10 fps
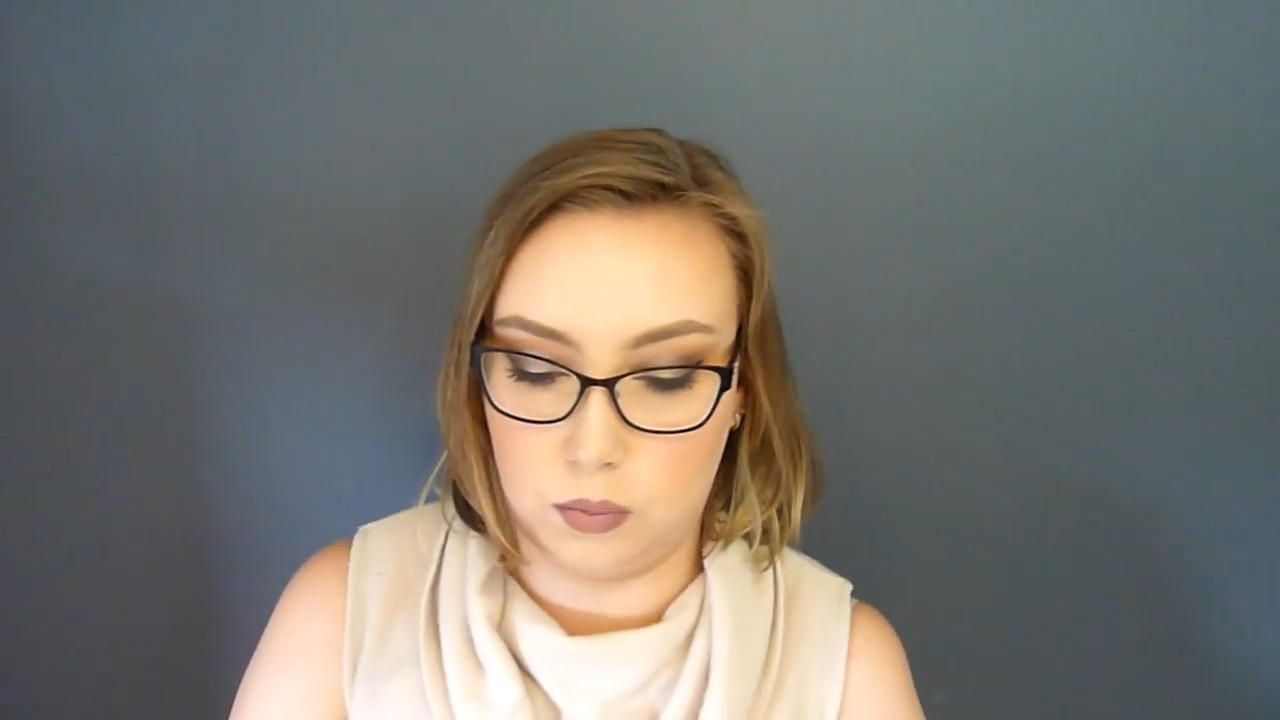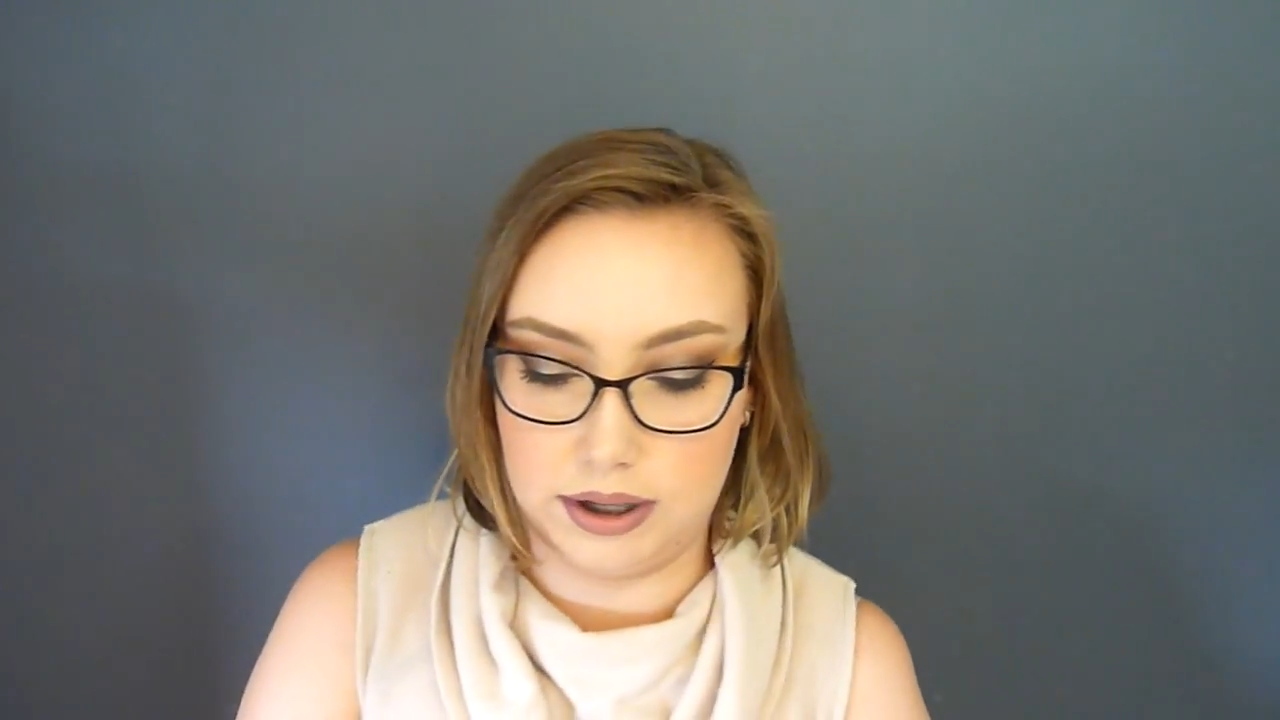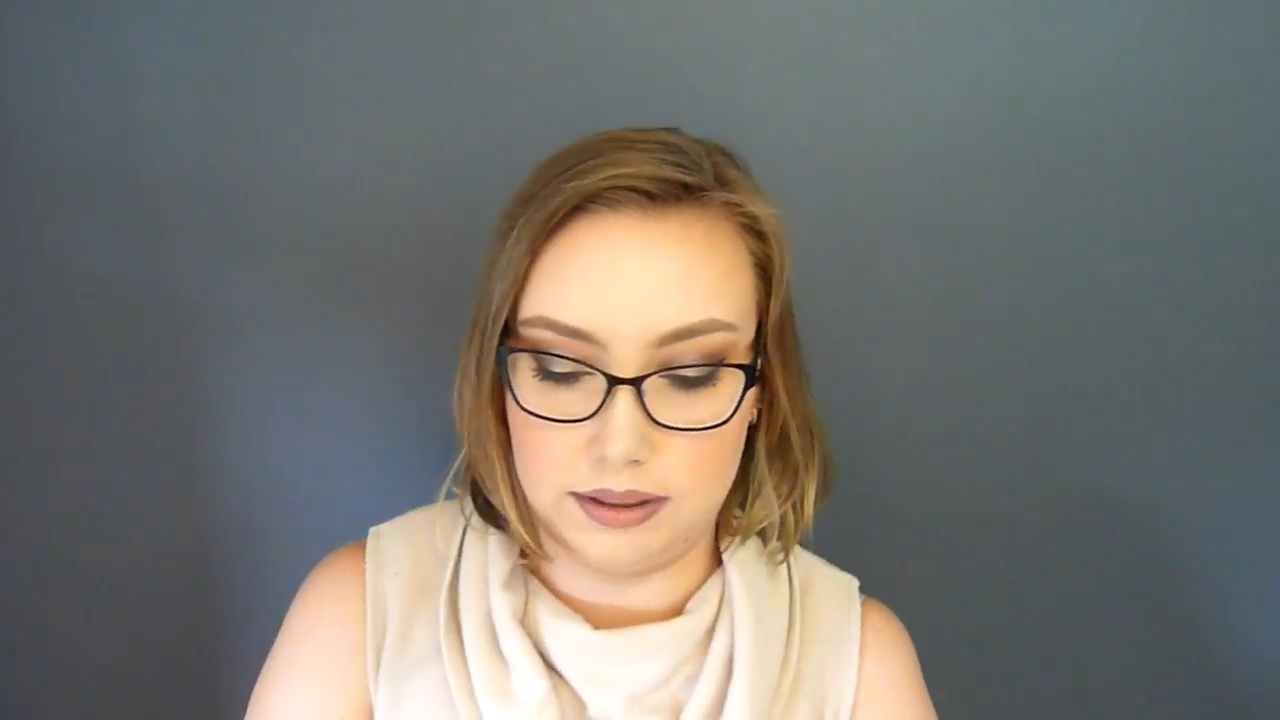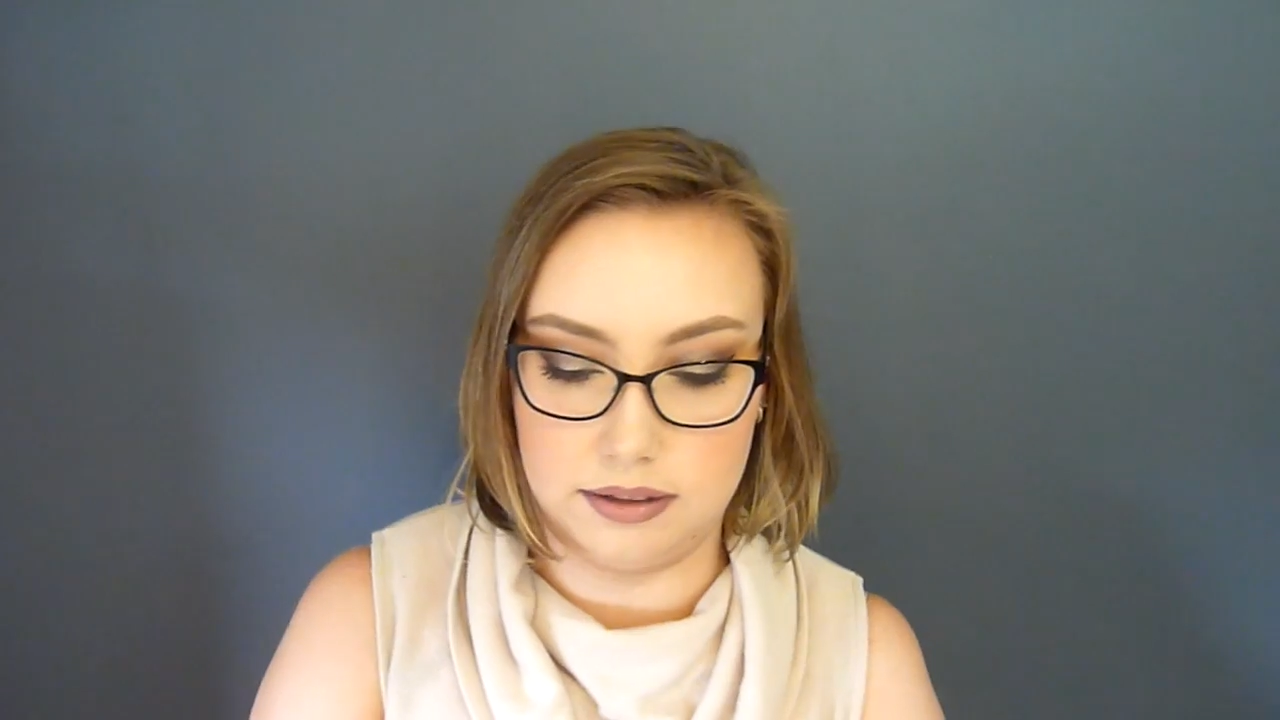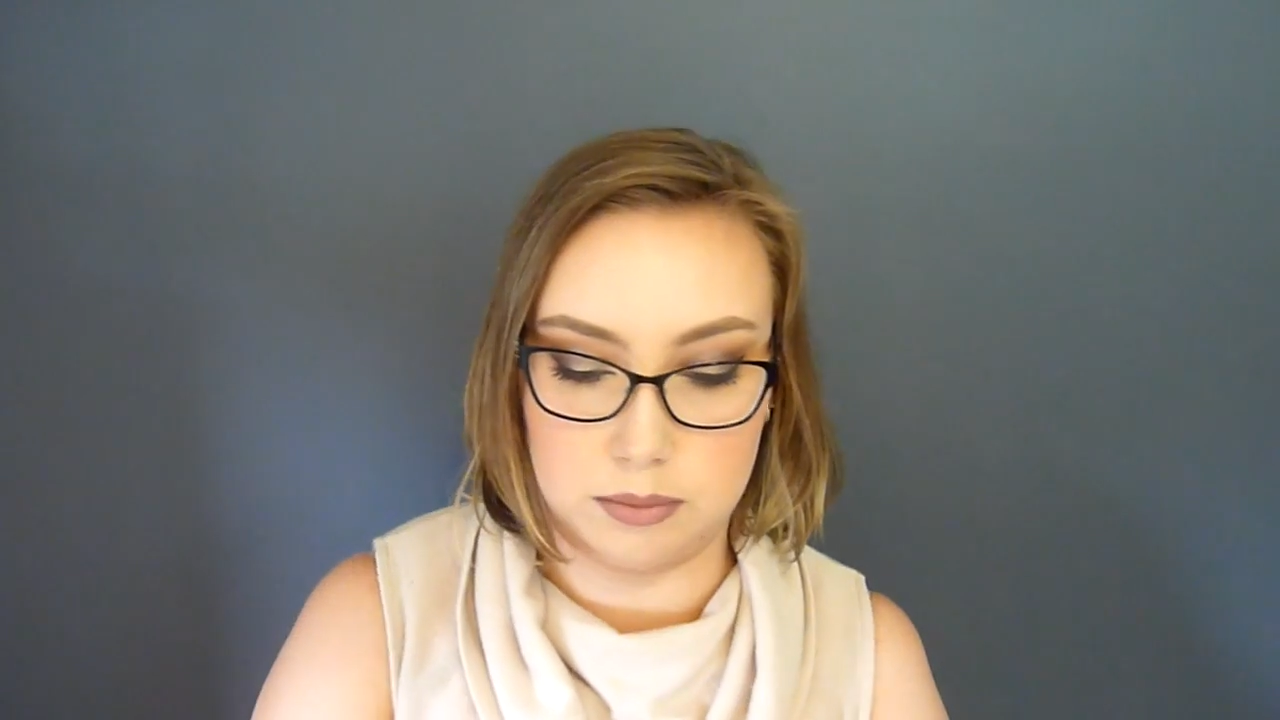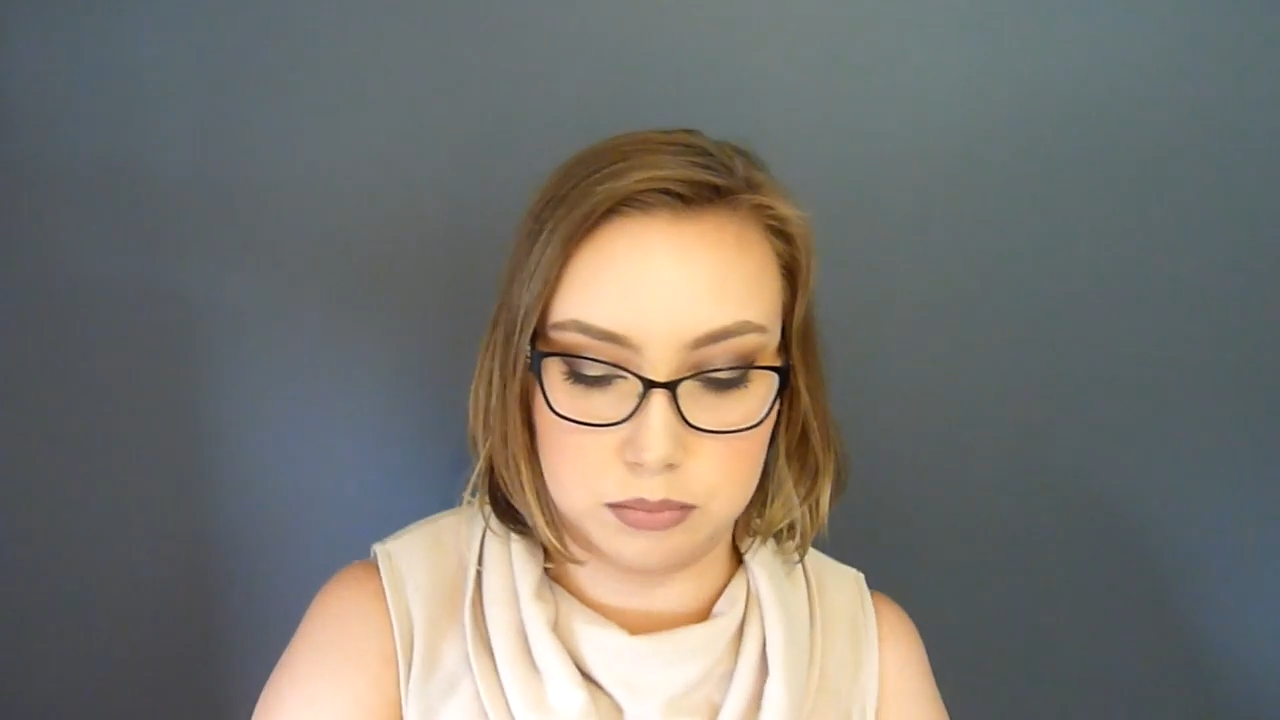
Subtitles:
with